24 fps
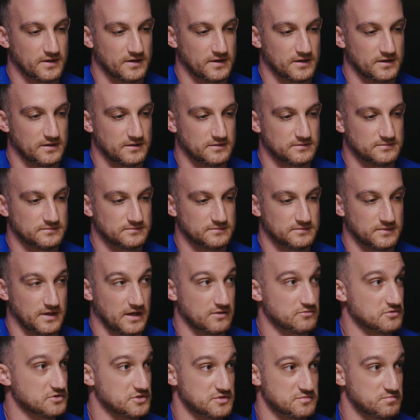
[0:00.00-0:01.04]
um, I
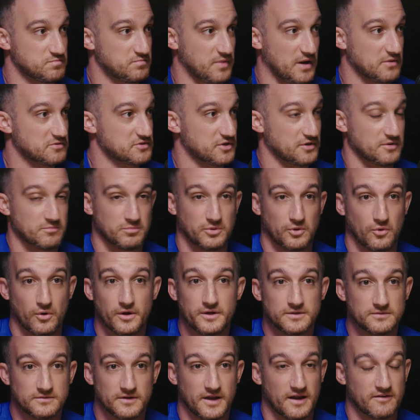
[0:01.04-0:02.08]
was I was
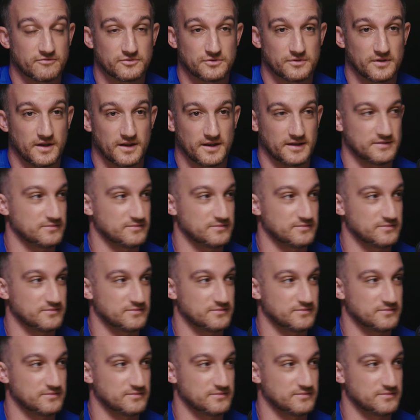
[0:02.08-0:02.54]
unemployed after that.